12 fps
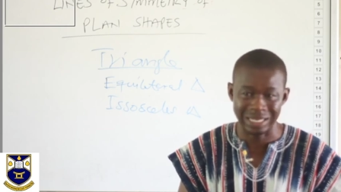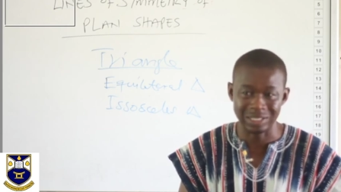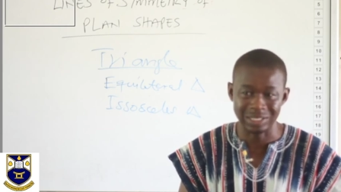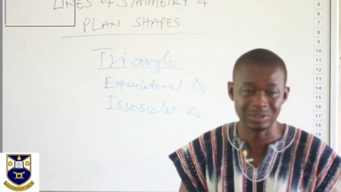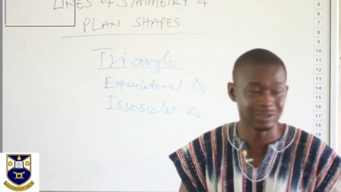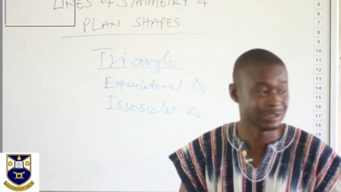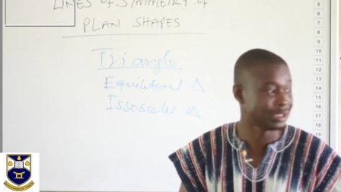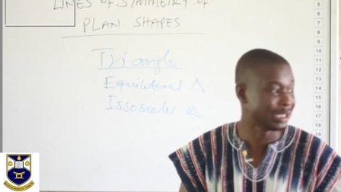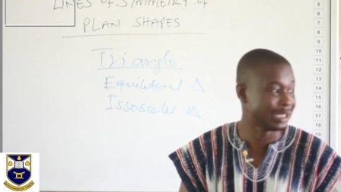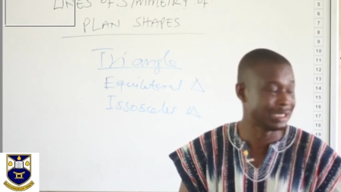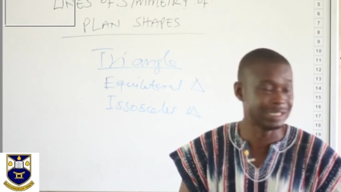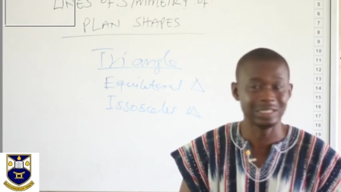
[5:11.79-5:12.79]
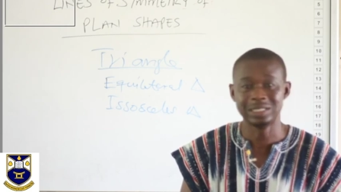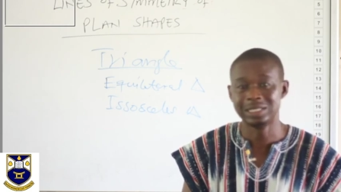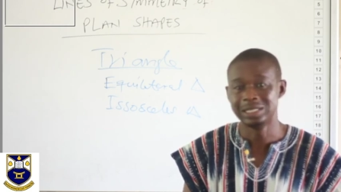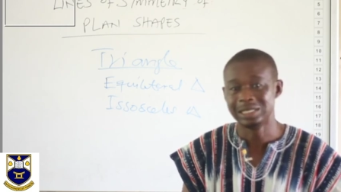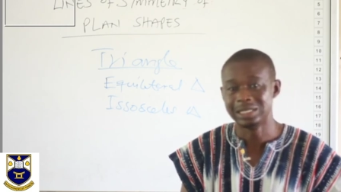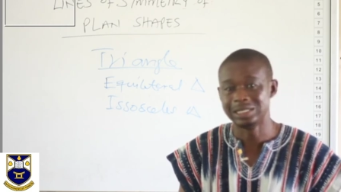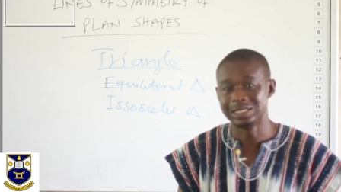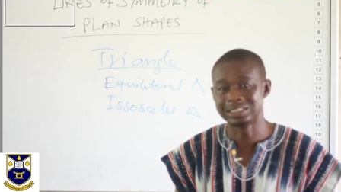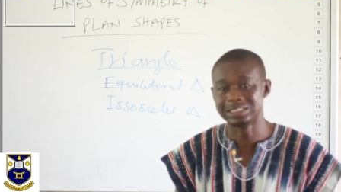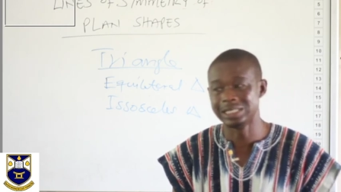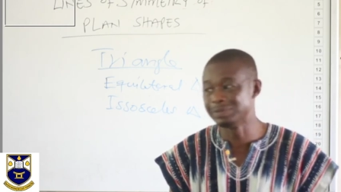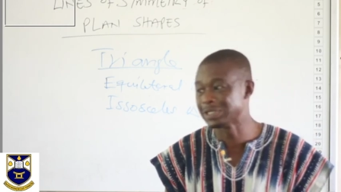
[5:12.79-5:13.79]
In the
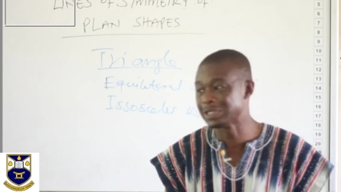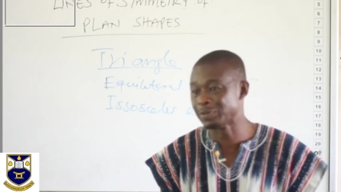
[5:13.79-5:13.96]
same thing